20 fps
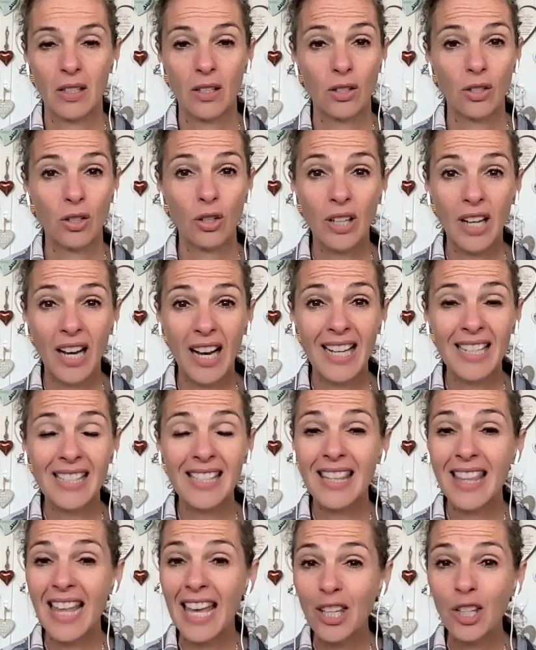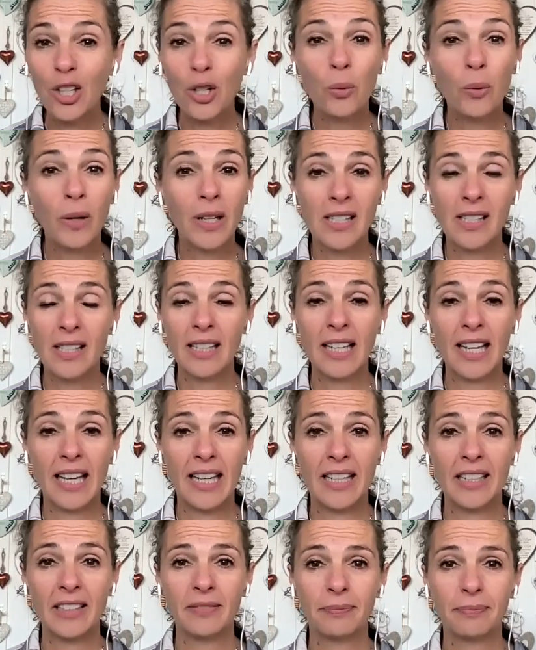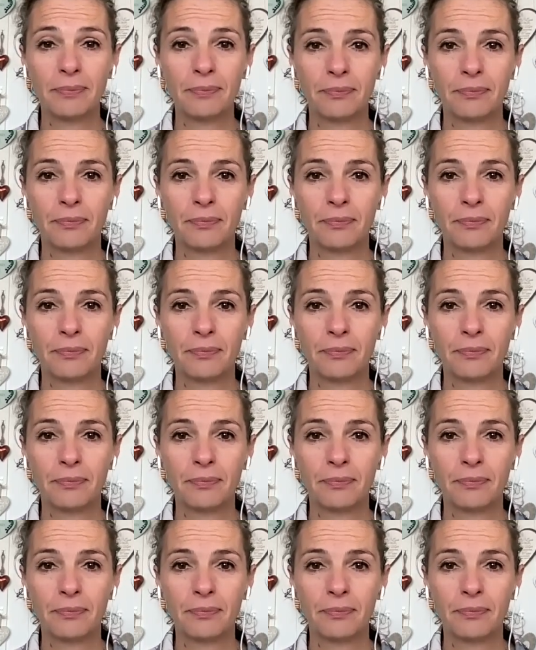So guys, thank you once again.